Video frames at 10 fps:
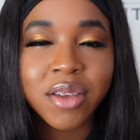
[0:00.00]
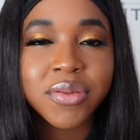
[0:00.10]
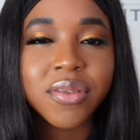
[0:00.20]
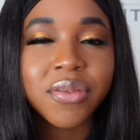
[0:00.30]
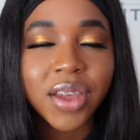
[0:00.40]

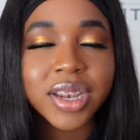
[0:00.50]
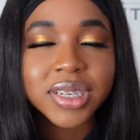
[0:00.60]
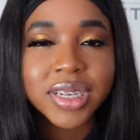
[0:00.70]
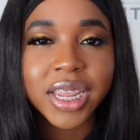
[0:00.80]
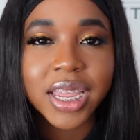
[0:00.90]
If the
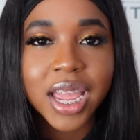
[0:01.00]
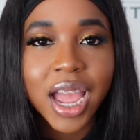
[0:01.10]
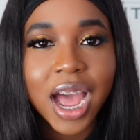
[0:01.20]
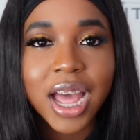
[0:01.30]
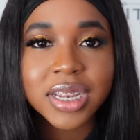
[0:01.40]
Fenty
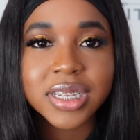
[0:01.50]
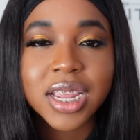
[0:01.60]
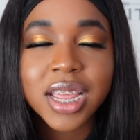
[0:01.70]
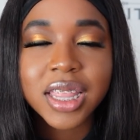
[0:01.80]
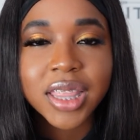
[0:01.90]
had
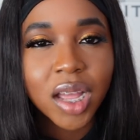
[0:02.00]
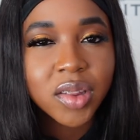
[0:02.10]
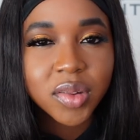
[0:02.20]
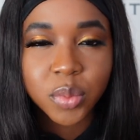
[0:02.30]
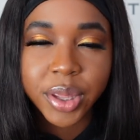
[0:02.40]
that
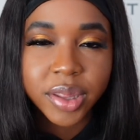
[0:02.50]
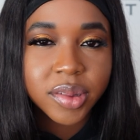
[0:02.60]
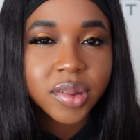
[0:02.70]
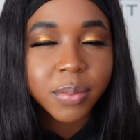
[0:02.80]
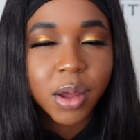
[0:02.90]
sweet
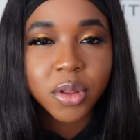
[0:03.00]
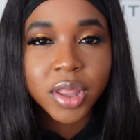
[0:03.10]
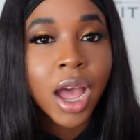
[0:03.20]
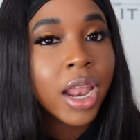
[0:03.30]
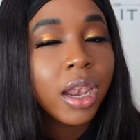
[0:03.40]
smell
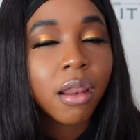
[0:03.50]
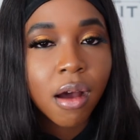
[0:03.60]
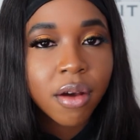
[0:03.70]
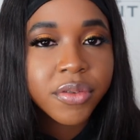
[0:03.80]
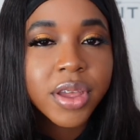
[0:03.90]
that I
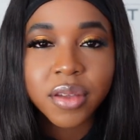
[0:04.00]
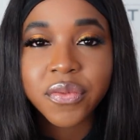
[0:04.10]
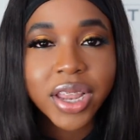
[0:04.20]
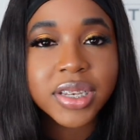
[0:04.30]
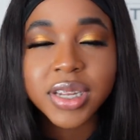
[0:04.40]
love, the
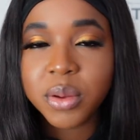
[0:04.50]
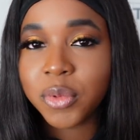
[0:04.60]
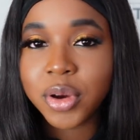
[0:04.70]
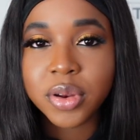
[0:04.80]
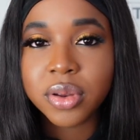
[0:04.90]
Fenty
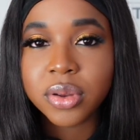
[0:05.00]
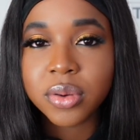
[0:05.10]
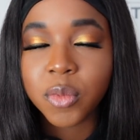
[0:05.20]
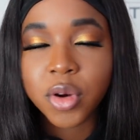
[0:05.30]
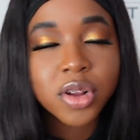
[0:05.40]
would
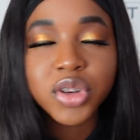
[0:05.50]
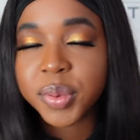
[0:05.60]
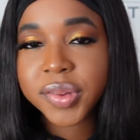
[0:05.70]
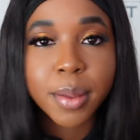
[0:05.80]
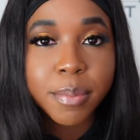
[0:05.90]

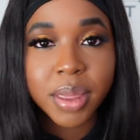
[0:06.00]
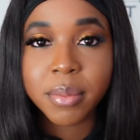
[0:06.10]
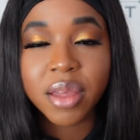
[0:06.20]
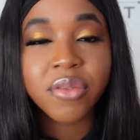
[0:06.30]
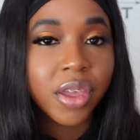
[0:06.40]
100% be
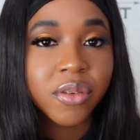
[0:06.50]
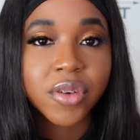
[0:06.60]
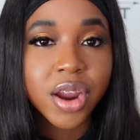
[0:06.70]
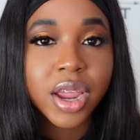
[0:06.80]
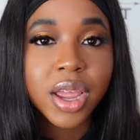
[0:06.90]
my
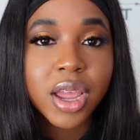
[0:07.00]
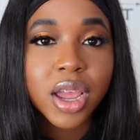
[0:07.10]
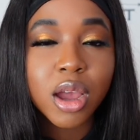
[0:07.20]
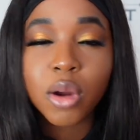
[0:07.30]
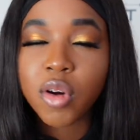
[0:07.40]
favorite
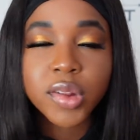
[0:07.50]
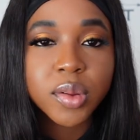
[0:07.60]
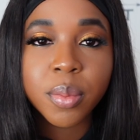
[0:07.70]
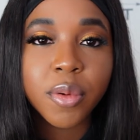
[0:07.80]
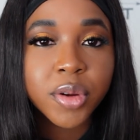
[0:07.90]
across
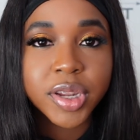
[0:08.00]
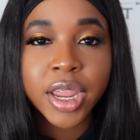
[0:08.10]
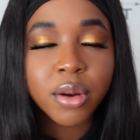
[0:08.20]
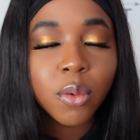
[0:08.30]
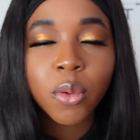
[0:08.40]
the board
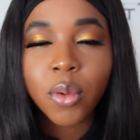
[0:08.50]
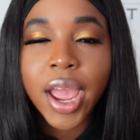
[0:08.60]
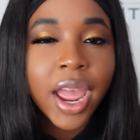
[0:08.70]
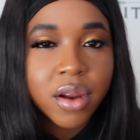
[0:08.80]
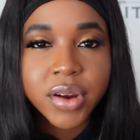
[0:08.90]
in all
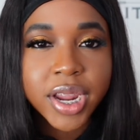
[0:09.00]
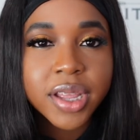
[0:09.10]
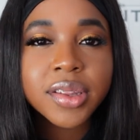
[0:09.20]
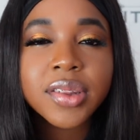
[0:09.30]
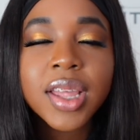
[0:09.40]

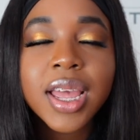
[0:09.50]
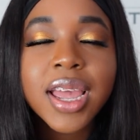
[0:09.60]
areas.